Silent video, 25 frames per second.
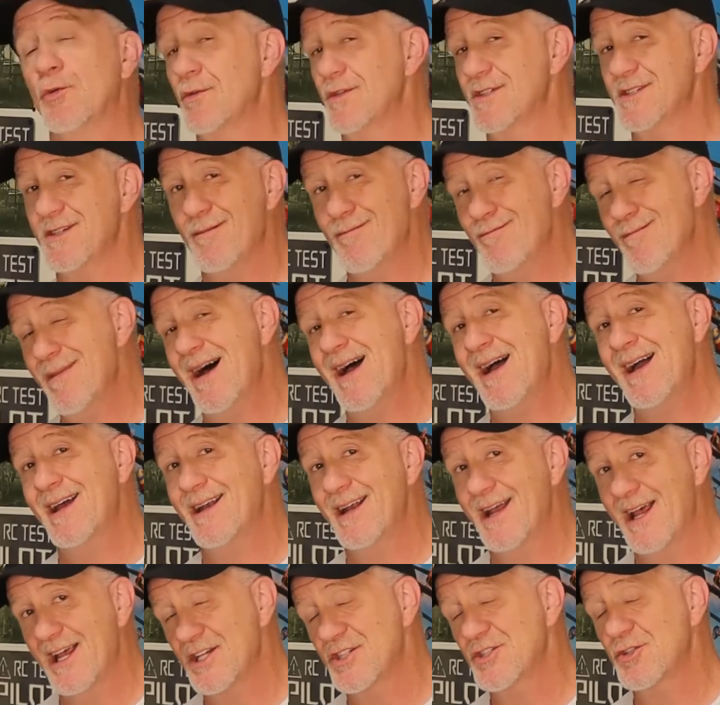reason mine
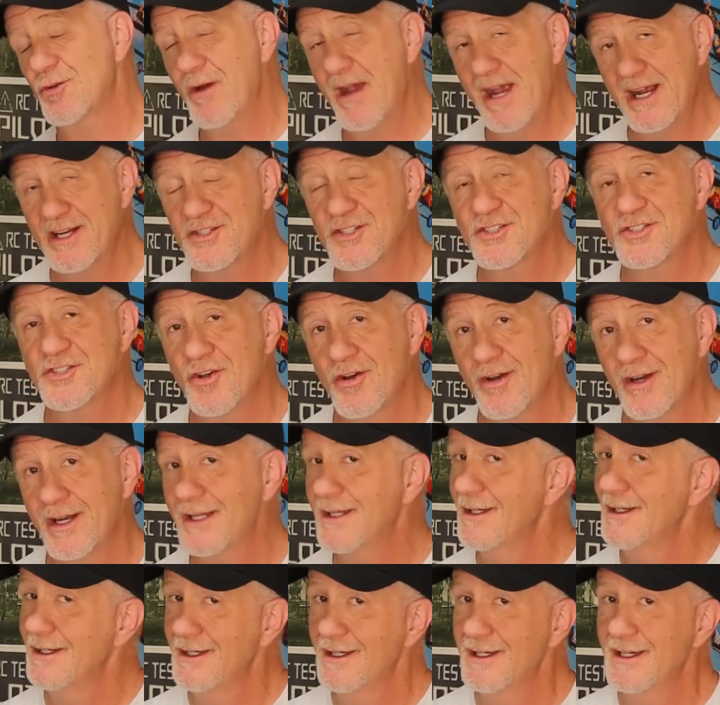has scratches on
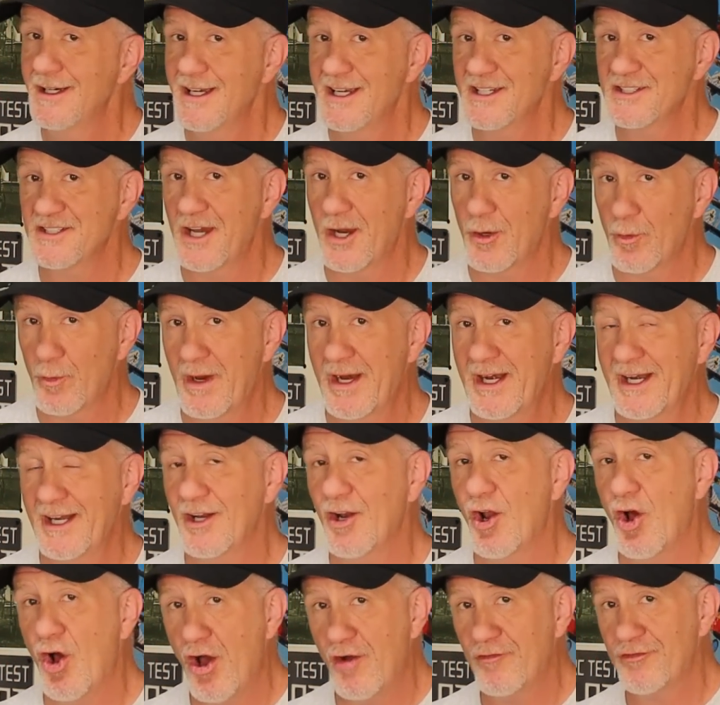it is I ran it
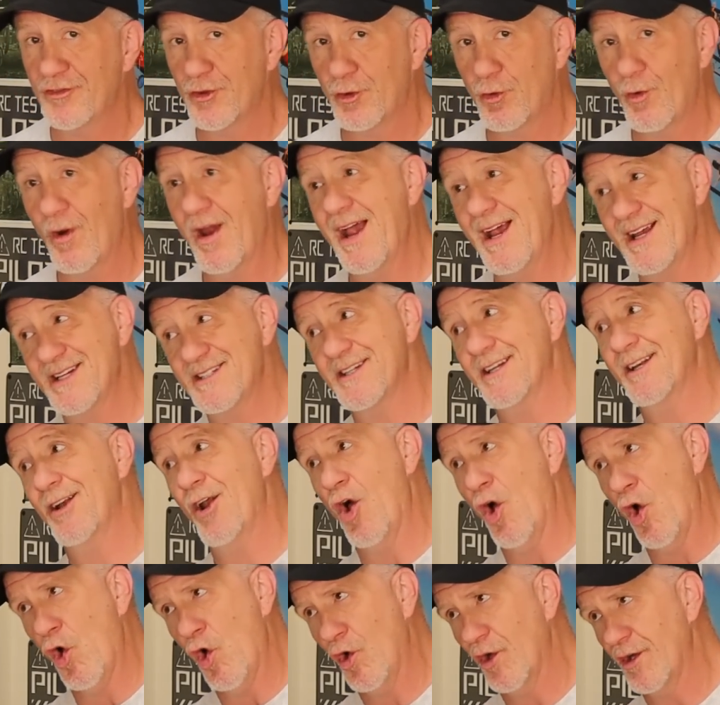off the grass and
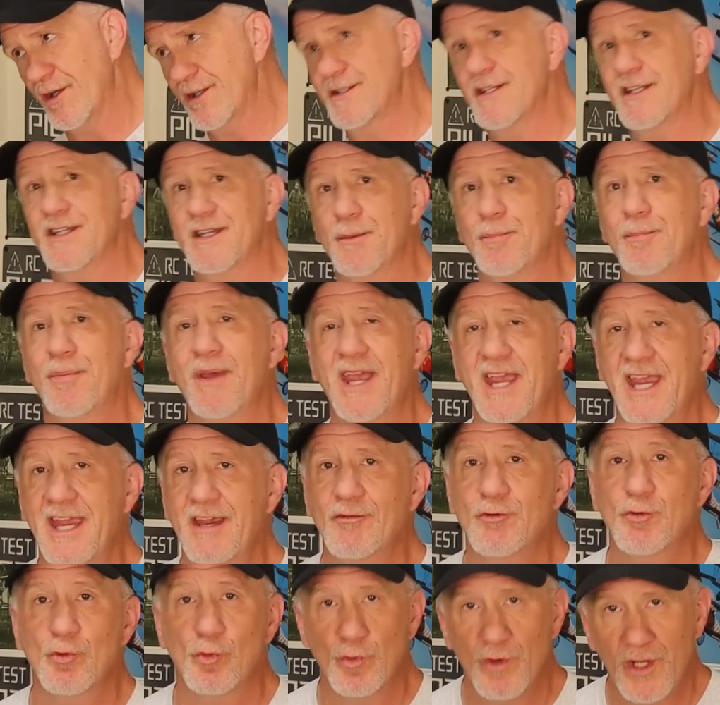onto the
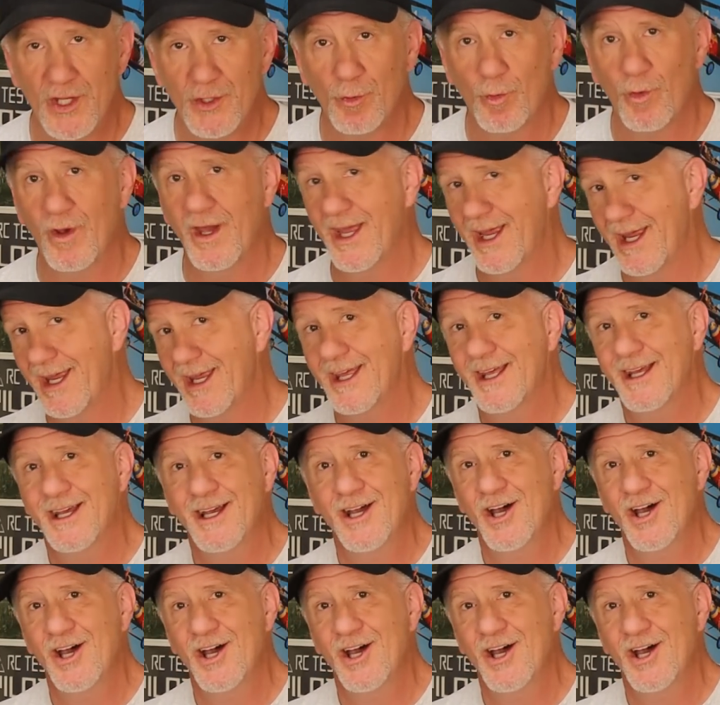paved runway